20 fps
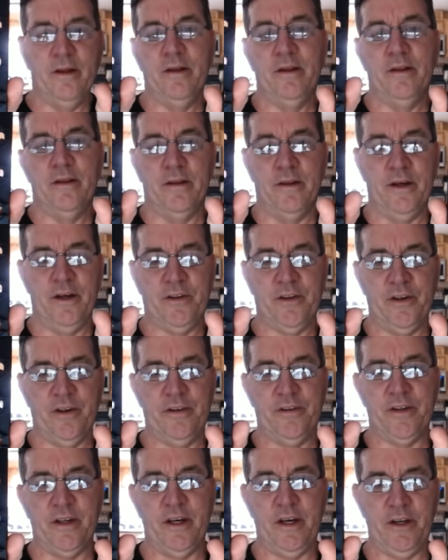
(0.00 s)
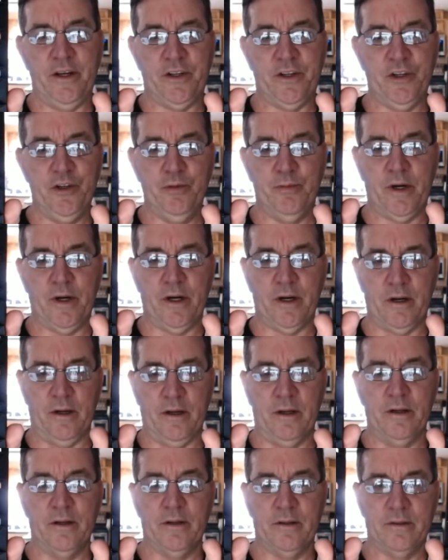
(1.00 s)
This is a 2
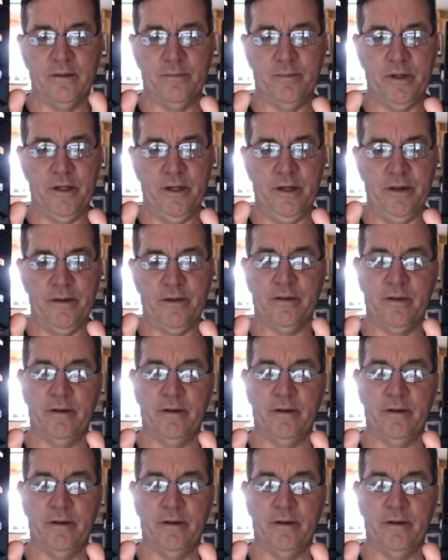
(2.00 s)
model piece.